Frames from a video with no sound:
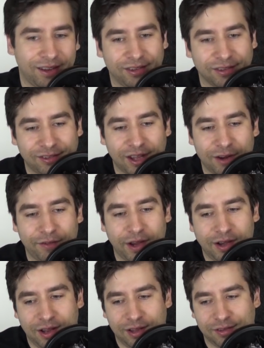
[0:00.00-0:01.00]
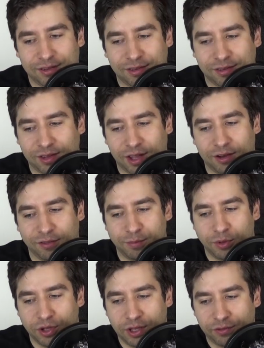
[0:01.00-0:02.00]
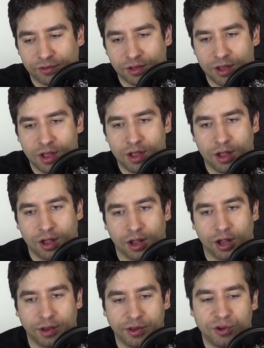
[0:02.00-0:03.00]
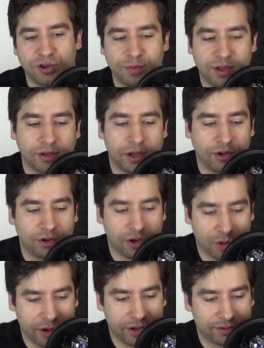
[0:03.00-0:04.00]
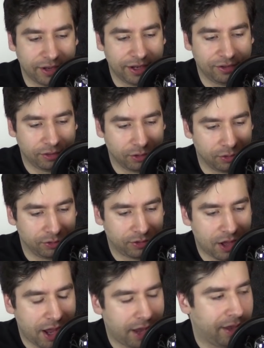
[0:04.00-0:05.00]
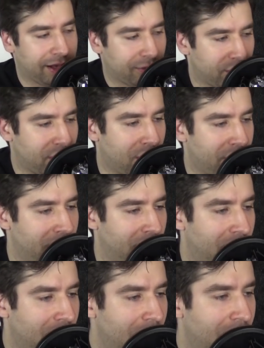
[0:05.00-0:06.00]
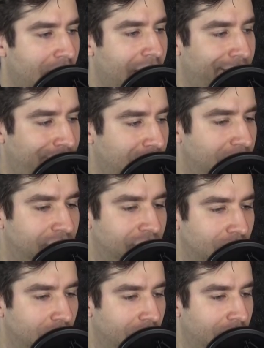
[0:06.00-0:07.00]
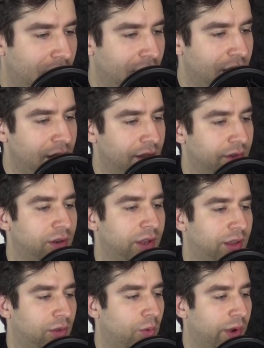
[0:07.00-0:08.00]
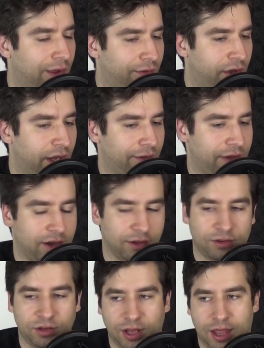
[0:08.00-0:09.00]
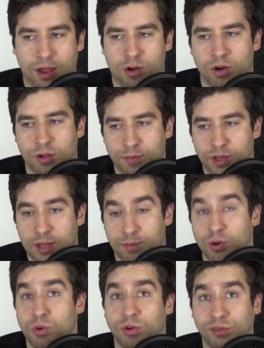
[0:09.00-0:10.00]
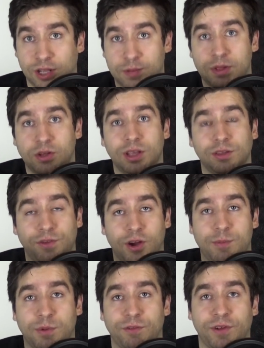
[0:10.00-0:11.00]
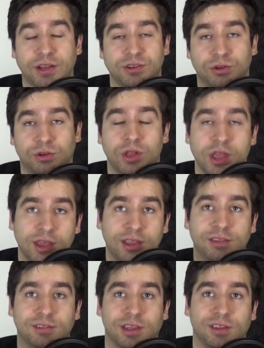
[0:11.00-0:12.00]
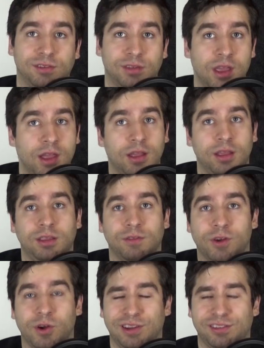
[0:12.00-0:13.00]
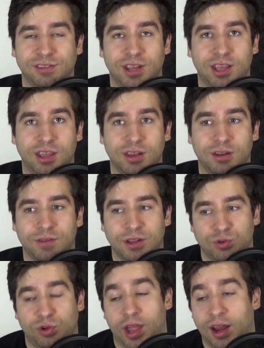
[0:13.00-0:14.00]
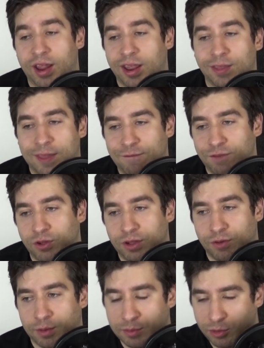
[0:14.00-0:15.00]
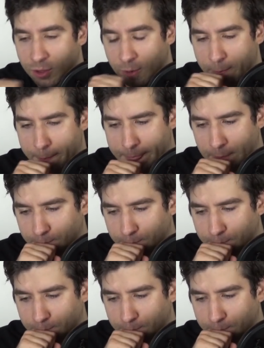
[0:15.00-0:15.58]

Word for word: It's a set of ideas. It's a set of beliefs. You should be allowed to criticize those, and that's what Conor, I feel, is doing. He doesn't like the way of life. He doesn't like how Khabib, who seemingly is very professional, he says he's a very snaky individual, and I get that feeling from him too.